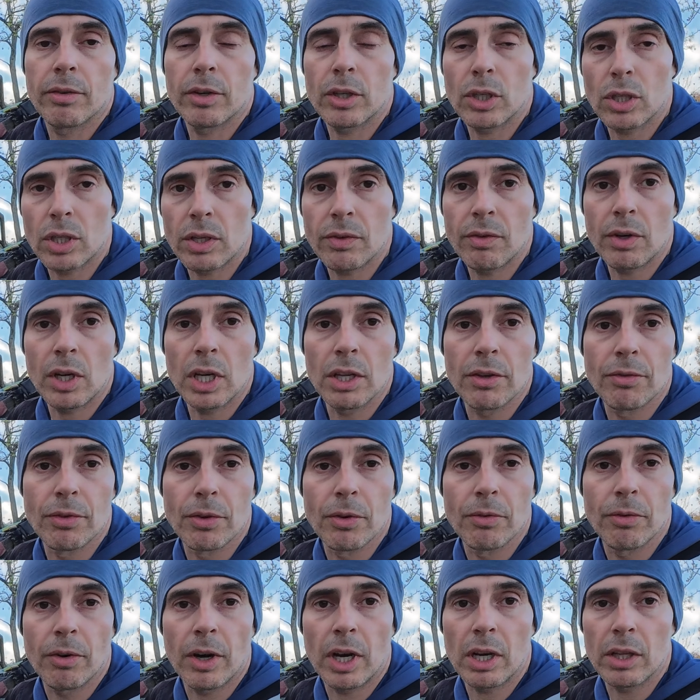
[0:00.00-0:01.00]
First of all, if
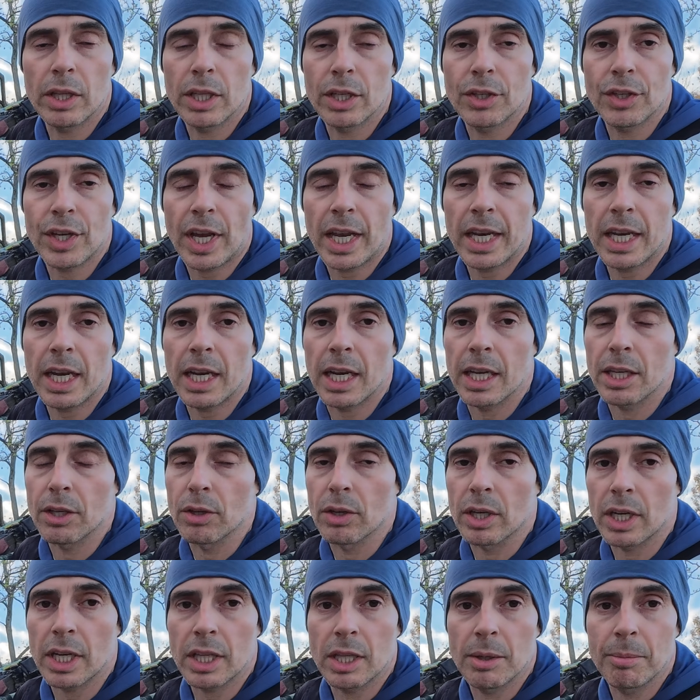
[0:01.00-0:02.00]
you follow the channel, I
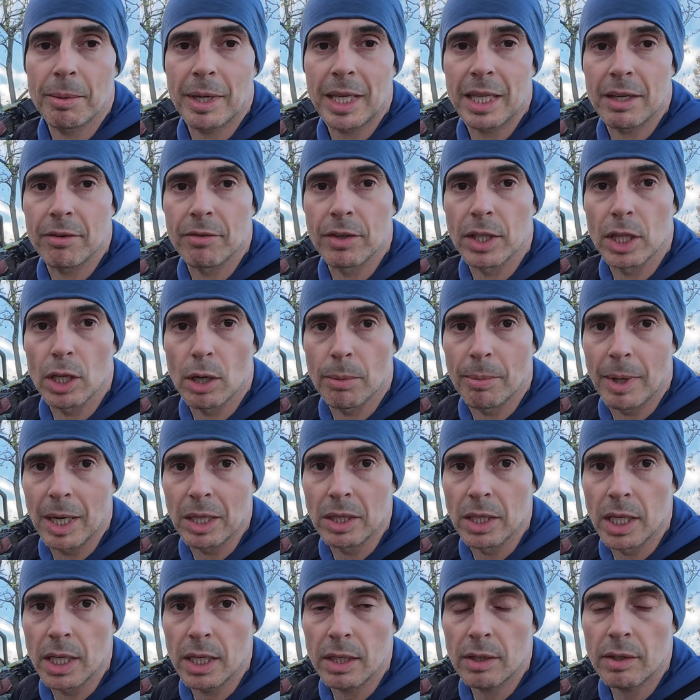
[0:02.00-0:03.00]
already made a video
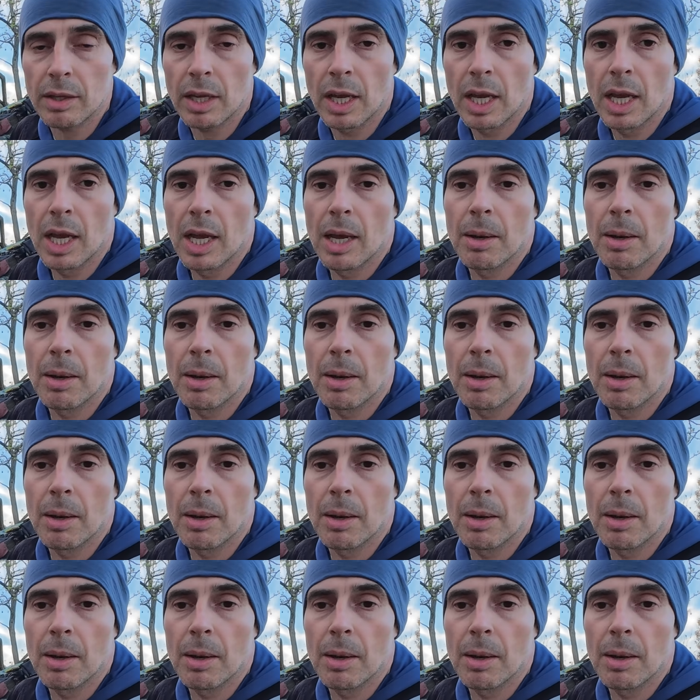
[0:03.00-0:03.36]
about this,